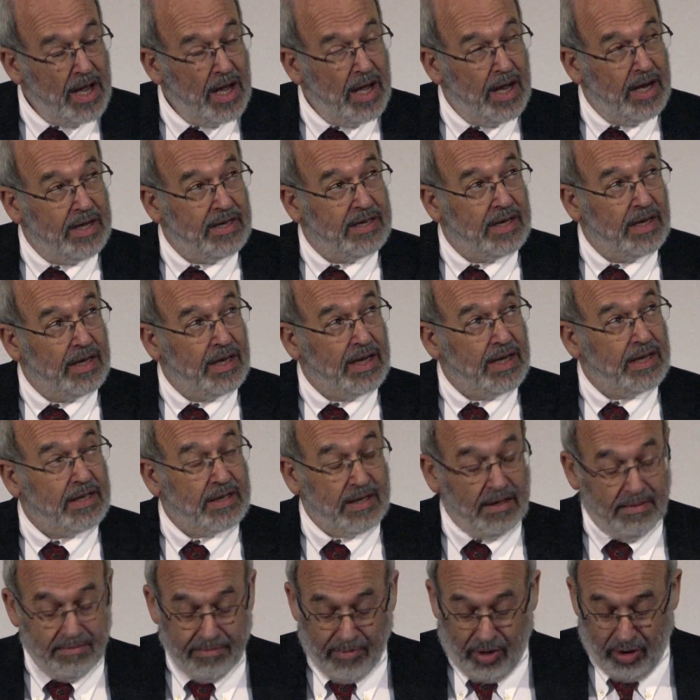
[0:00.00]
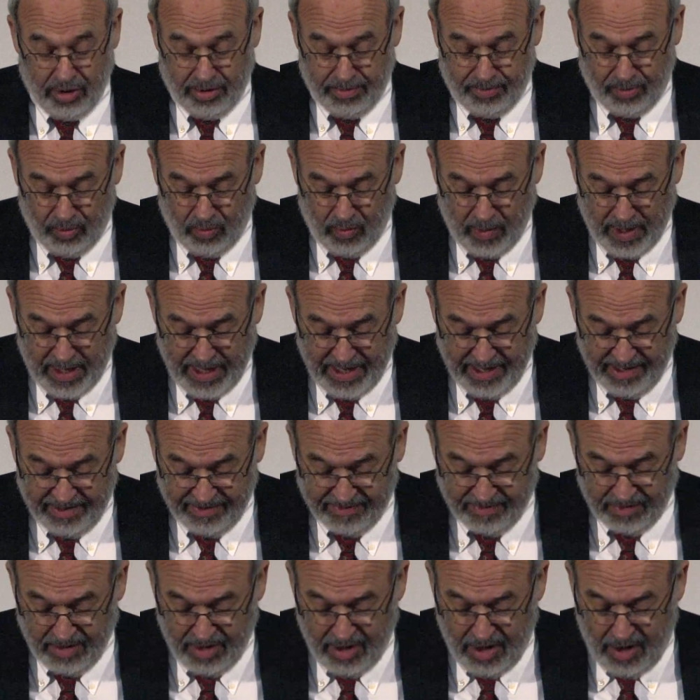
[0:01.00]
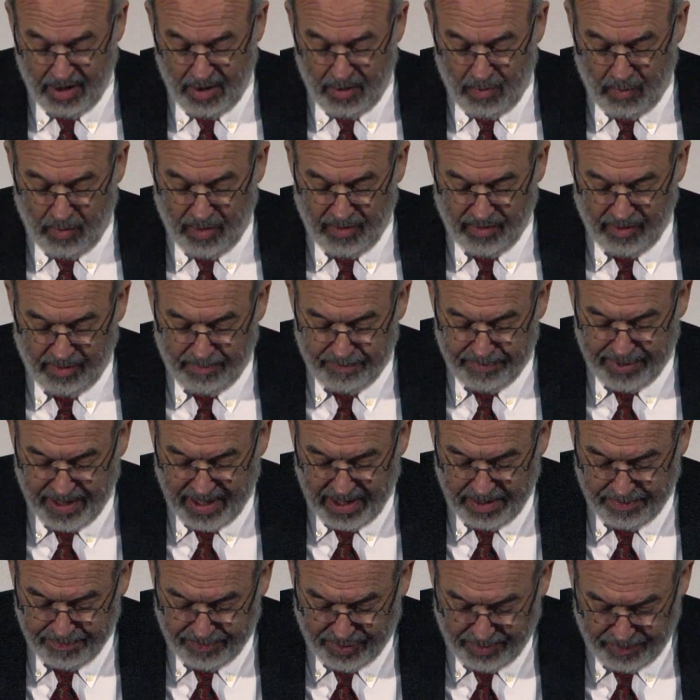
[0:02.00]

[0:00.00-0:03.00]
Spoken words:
are interlinked in multiple ways, whether it be in